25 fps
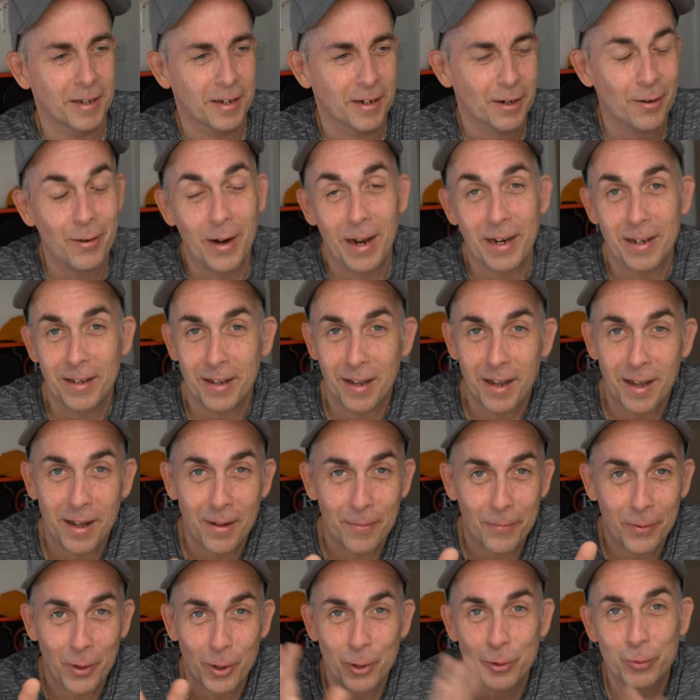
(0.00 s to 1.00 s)
All right. Uh,
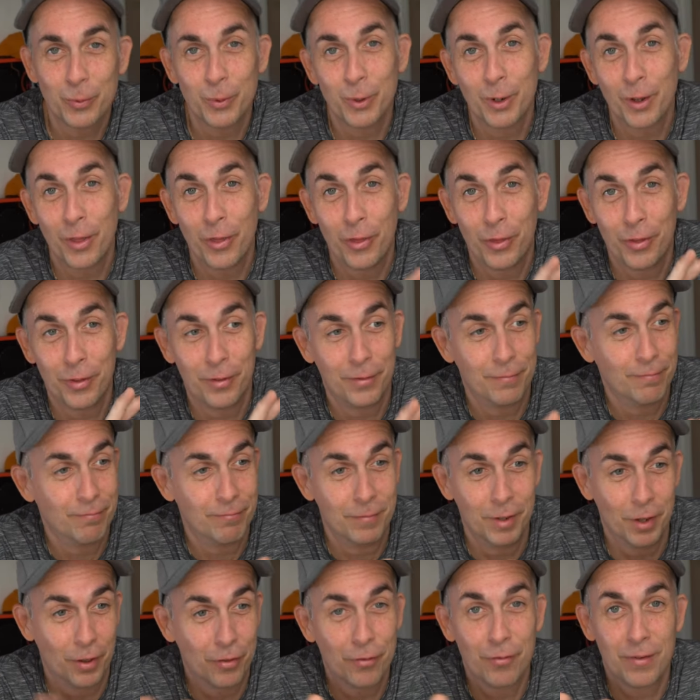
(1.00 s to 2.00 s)
those were
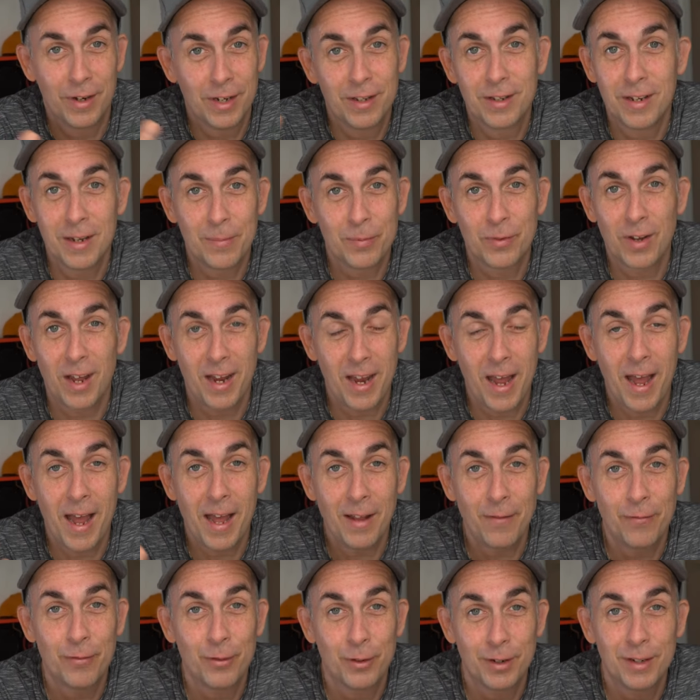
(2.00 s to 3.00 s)
the three tips I
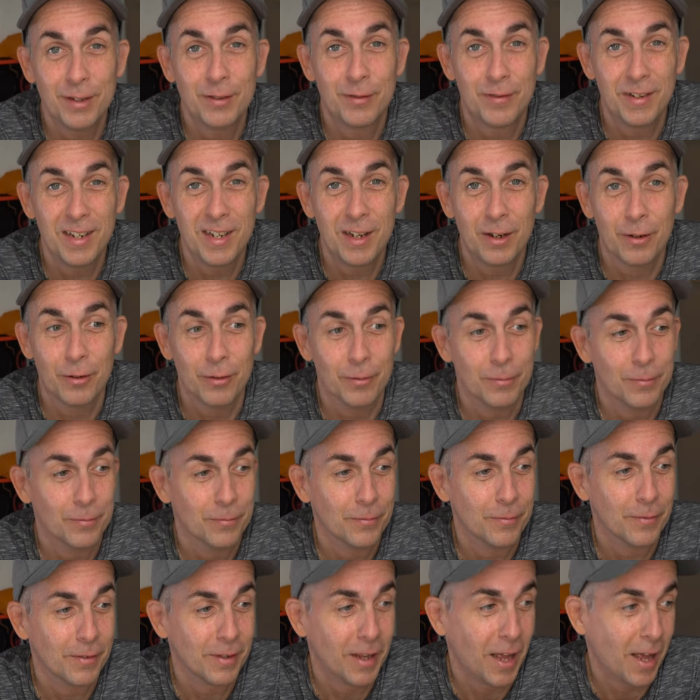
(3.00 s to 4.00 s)
had for this video.
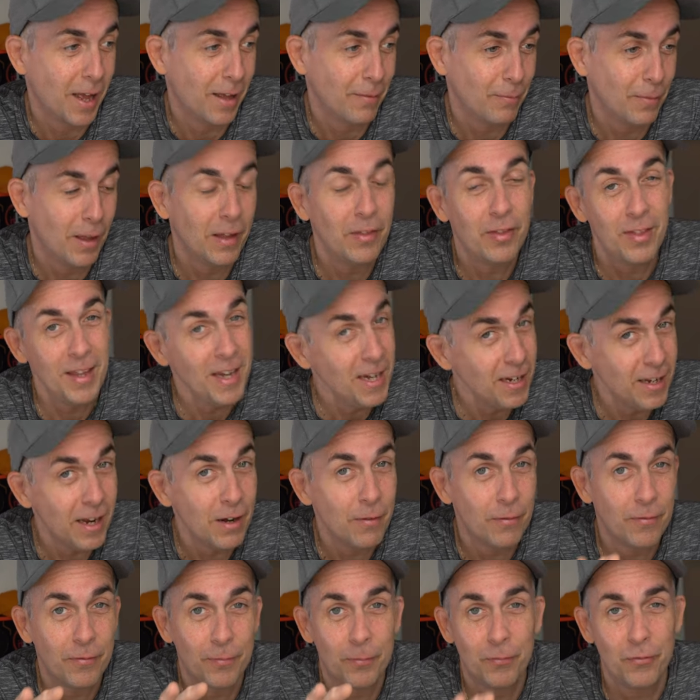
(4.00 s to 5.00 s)
I think they're
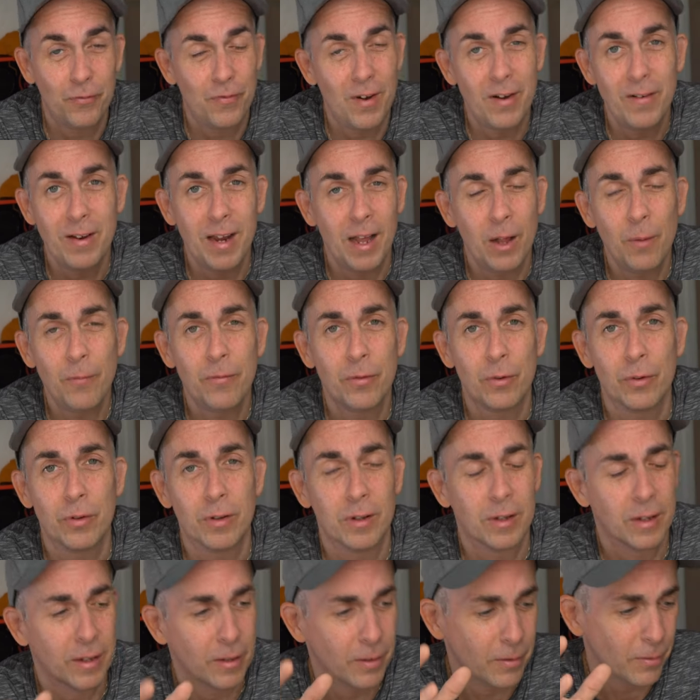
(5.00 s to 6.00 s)
very helpful.
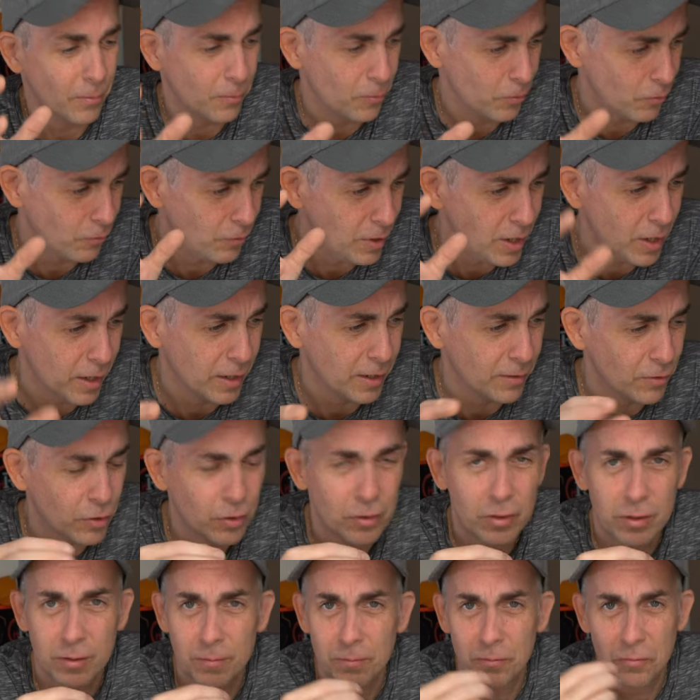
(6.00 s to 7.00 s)
Really,
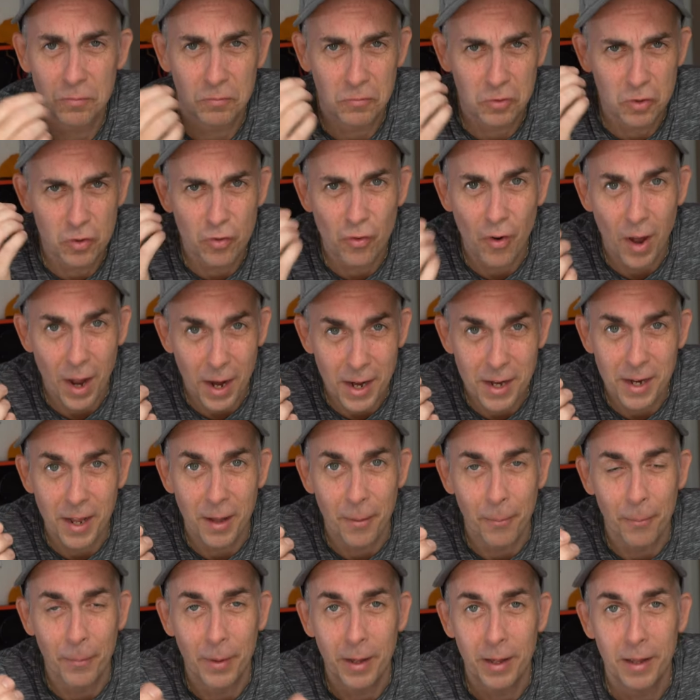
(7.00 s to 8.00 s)
just try
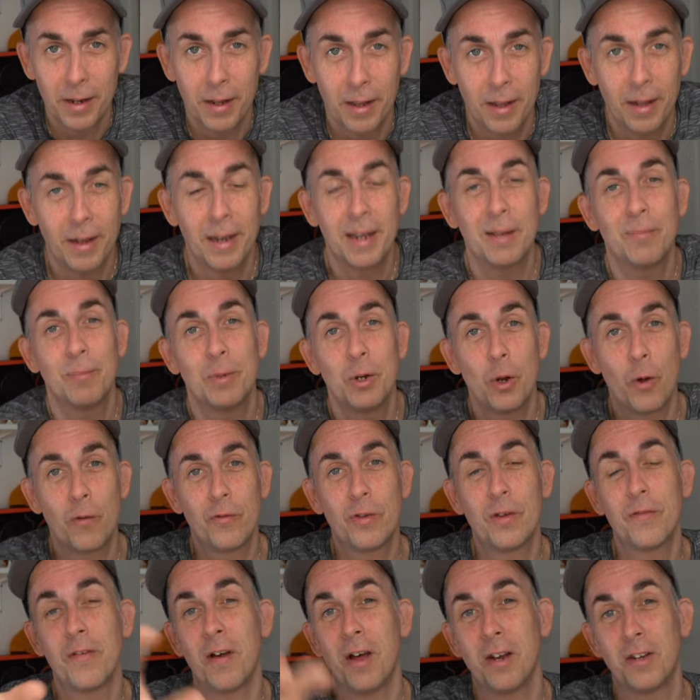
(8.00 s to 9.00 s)
them and, uh, and uh, let me know if
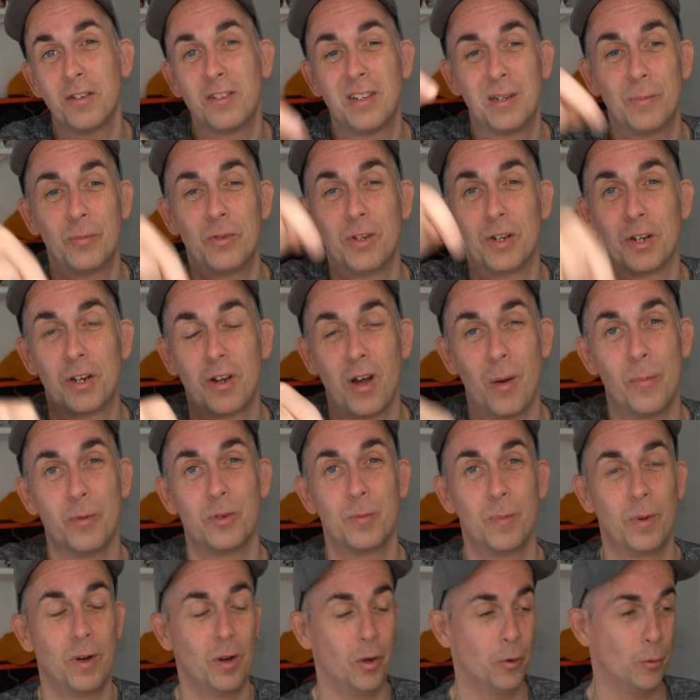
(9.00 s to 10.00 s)
you have other tips in the comments
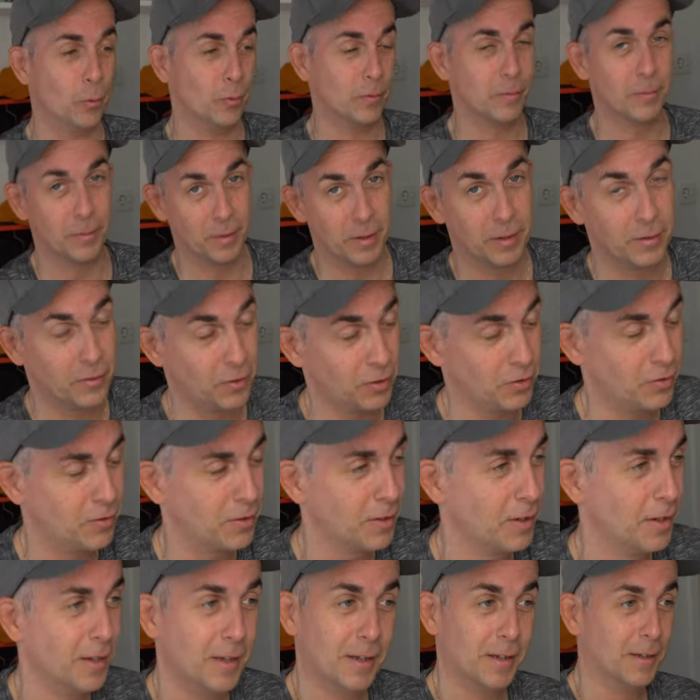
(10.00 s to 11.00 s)
below. Just,
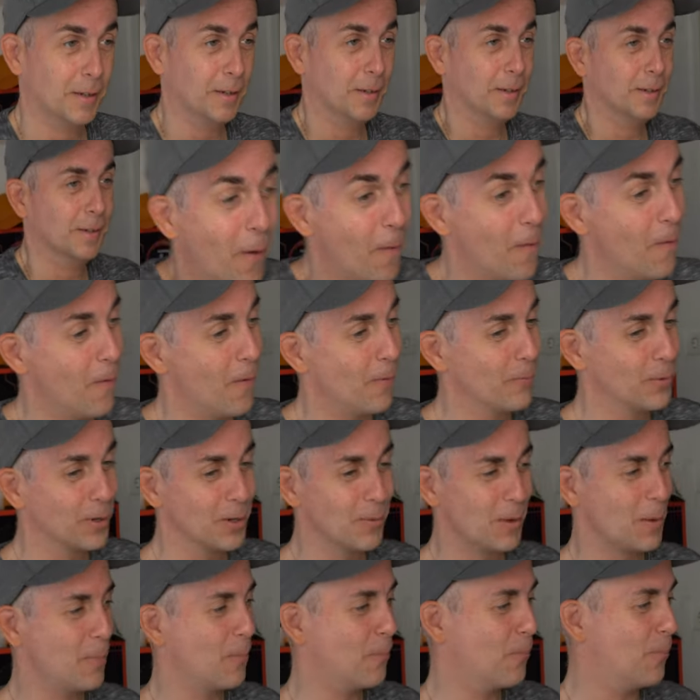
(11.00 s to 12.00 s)
oh, I'm gonna
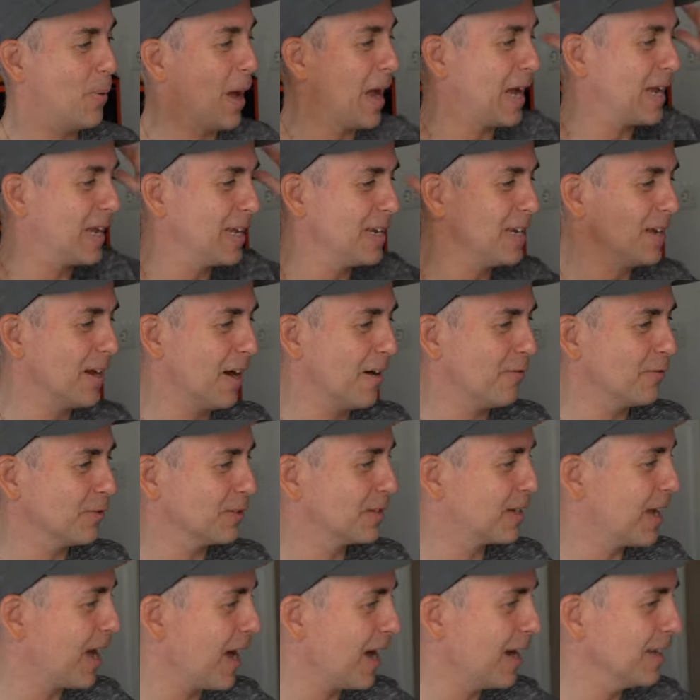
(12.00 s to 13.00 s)
be back in the office,
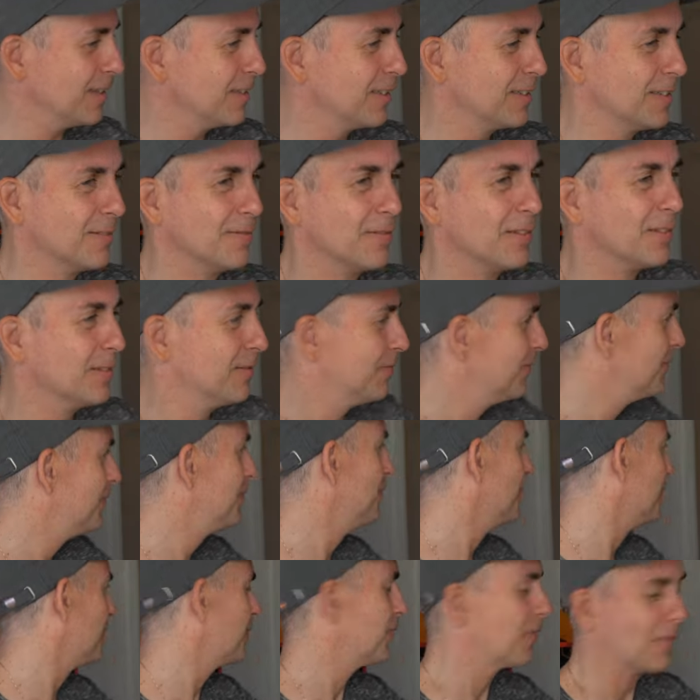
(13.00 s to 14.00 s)
guys.
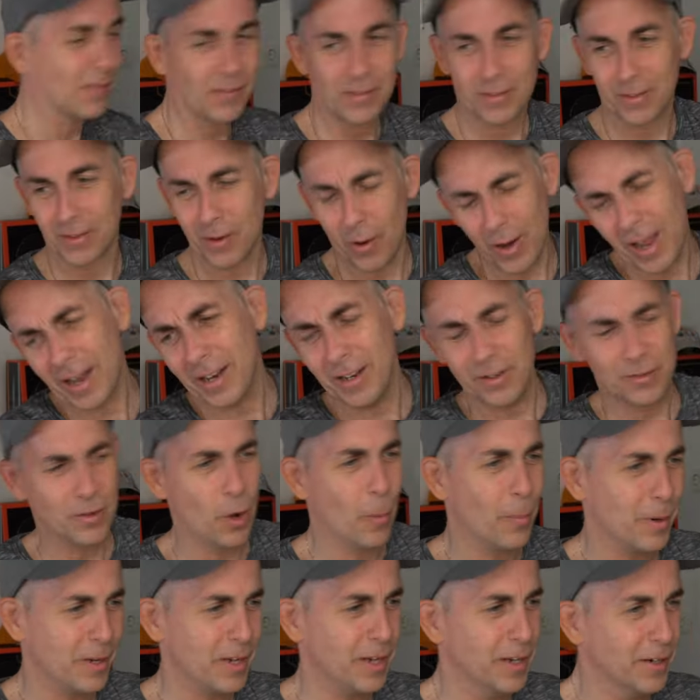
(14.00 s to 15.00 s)
Oh yeah, there's
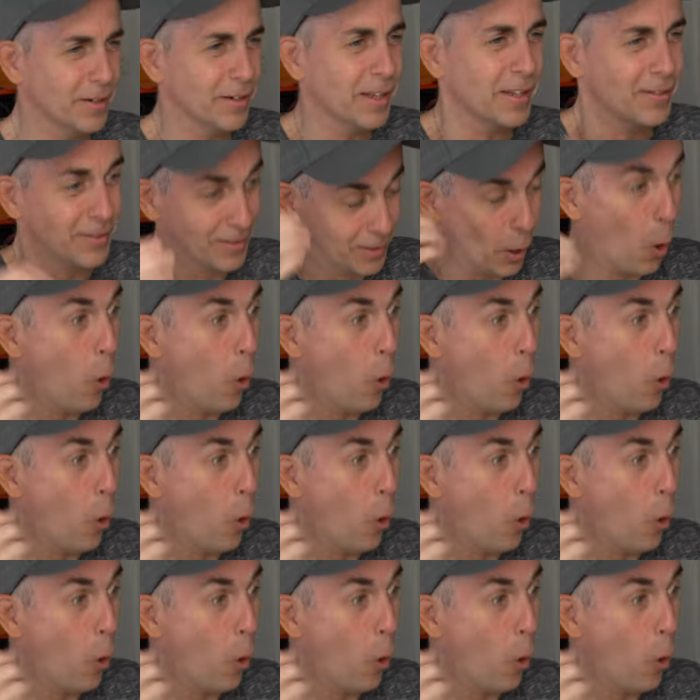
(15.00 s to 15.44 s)
nobody here. That's the